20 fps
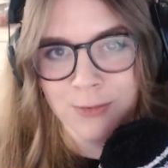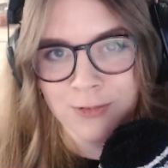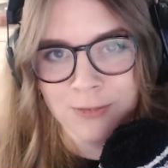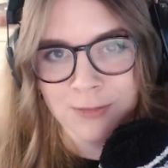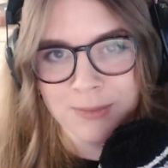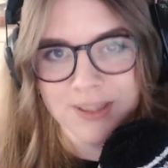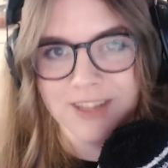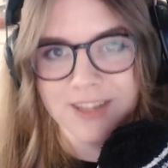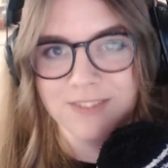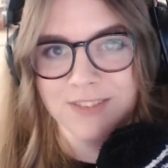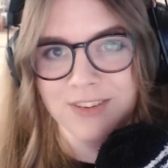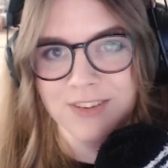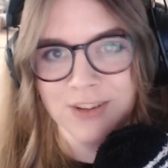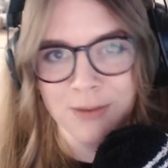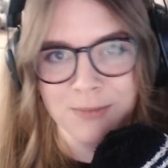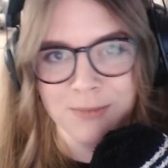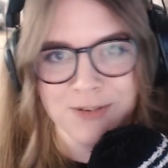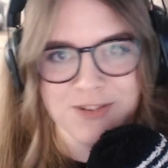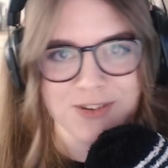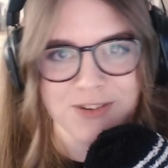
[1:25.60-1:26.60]
to be given the
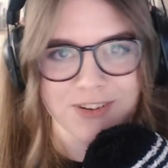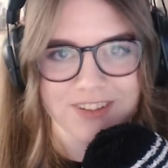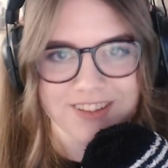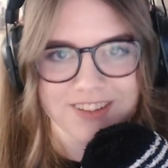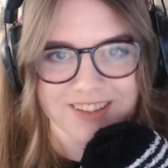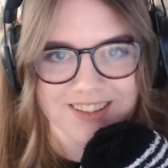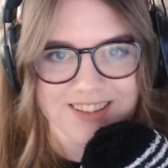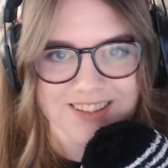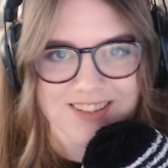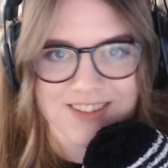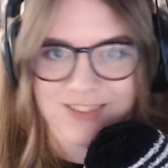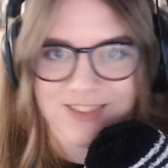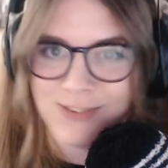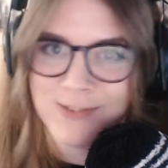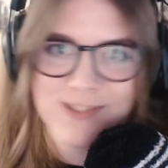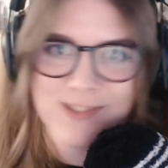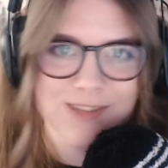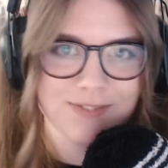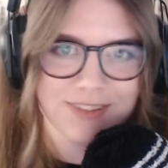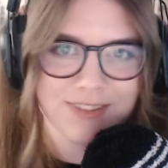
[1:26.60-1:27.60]
opportunity to do
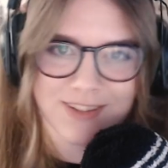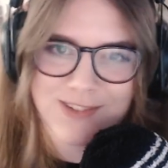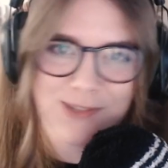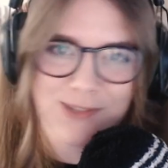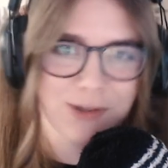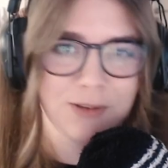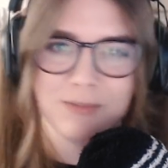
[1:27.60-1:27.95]
something so